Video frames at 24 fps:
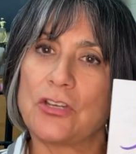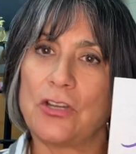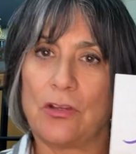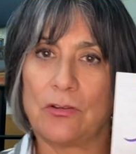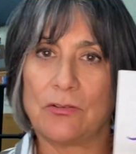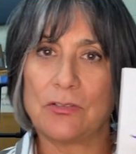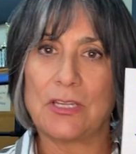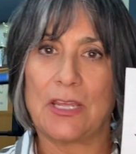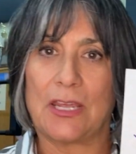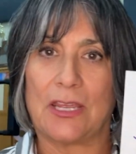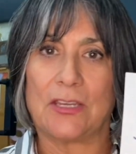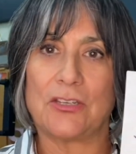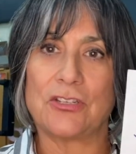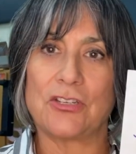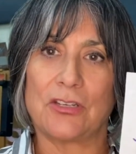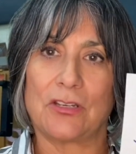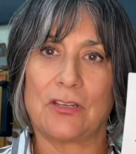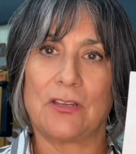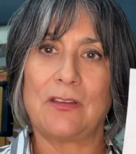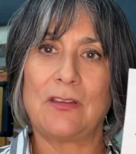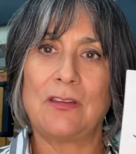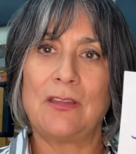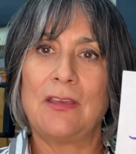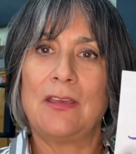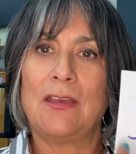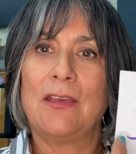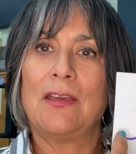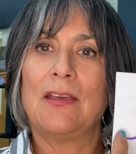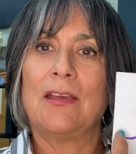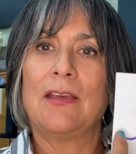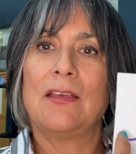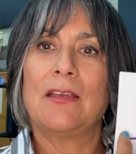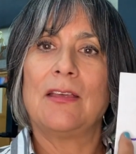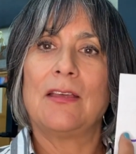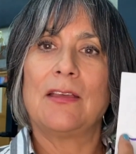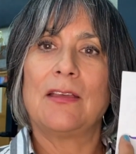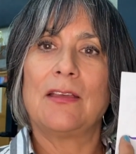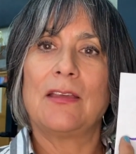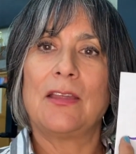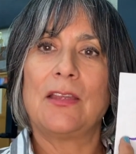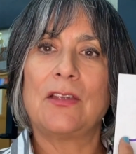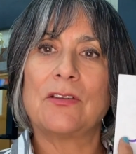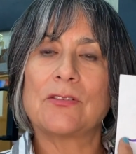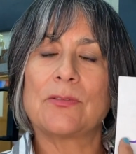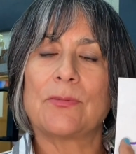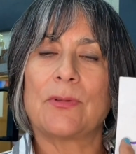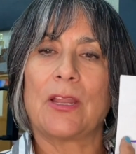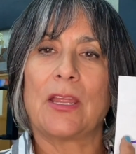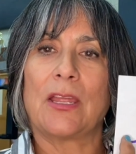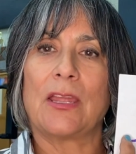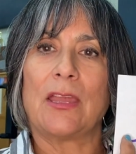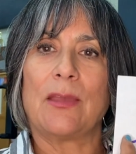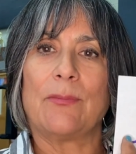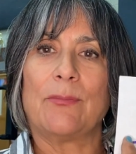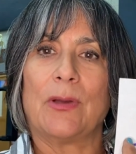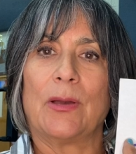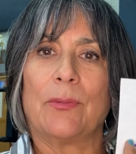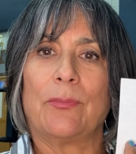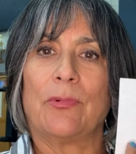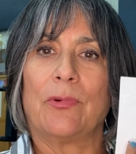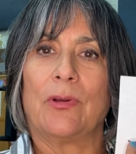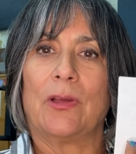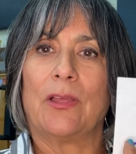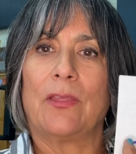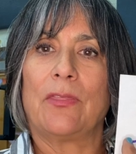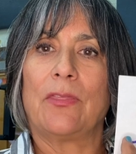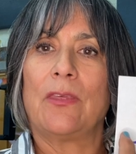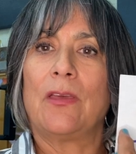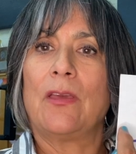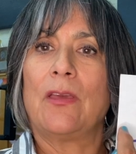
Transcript: notation, here's what I came up with.